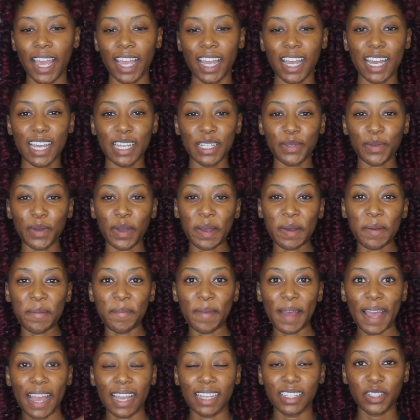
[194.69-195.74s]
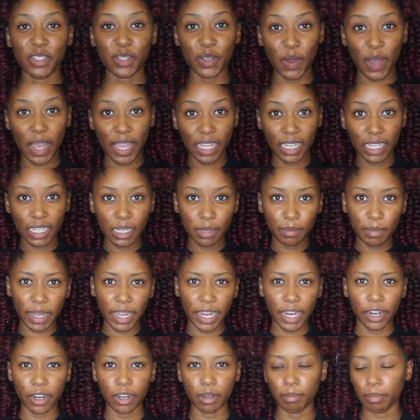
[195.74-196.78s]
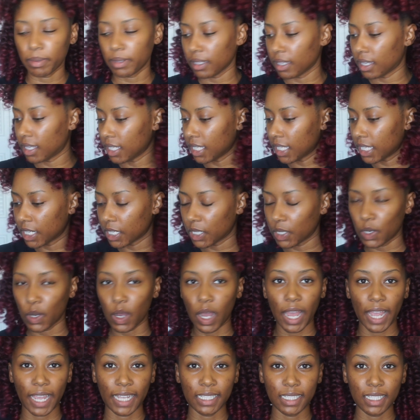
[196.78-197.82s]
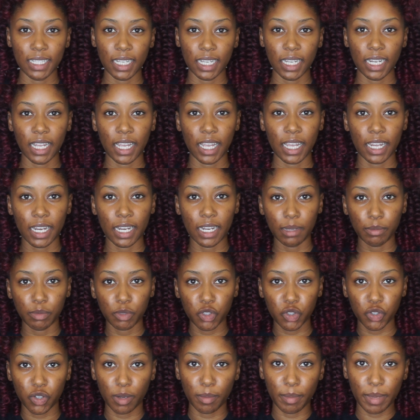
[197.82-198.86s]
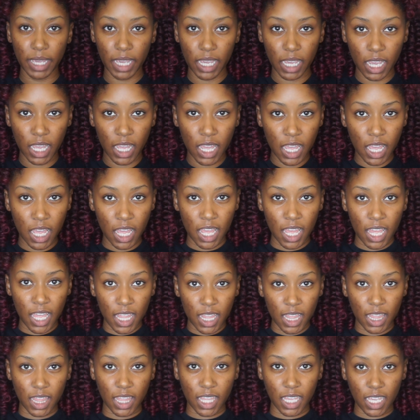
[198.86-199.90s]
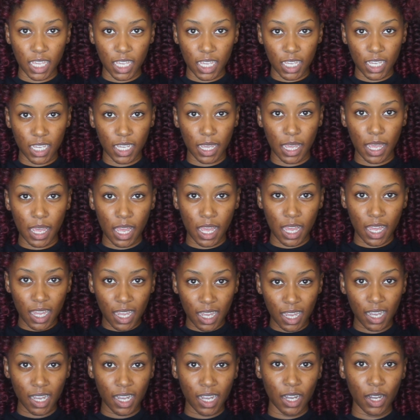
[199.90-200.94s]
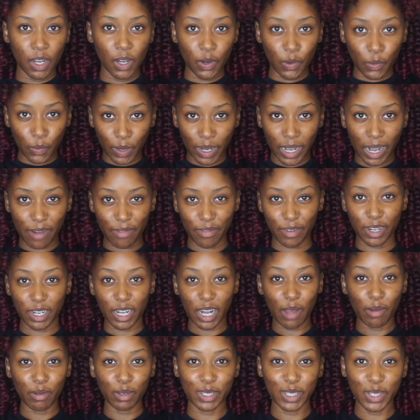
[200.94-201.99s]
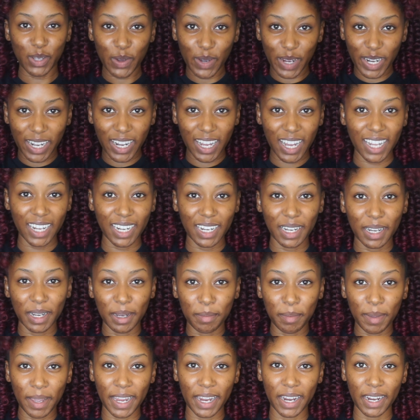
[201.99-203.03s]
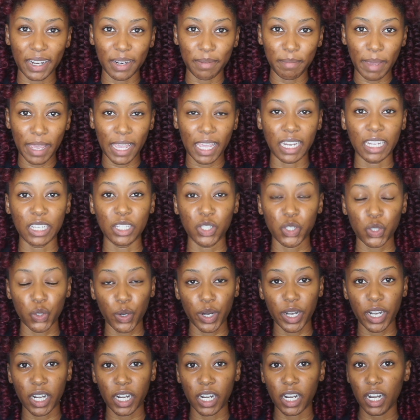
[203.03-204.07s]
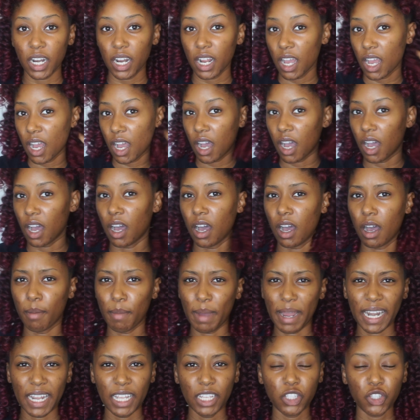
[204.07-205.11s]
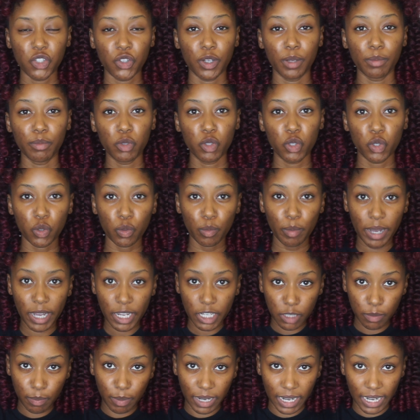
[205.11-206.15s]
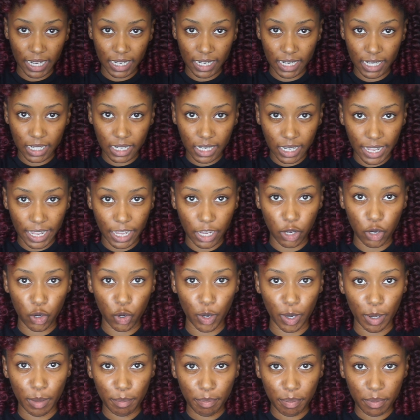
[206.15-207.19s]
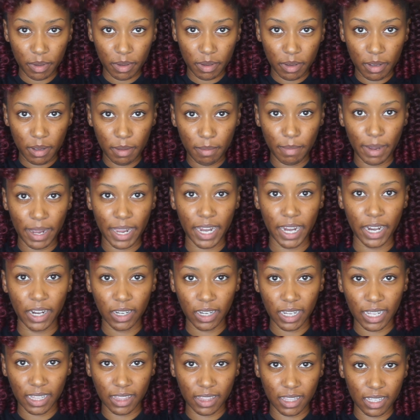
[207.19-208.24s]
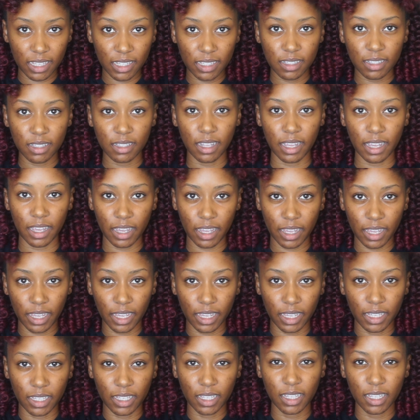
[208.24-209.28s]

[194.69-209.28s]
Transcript: guys, welcome back. So I cleaned my hair up a little. I did end up trimming the whatever that was going on up here, making it shorter. I didn't trim too much, but I did like crimp my hair like this, like I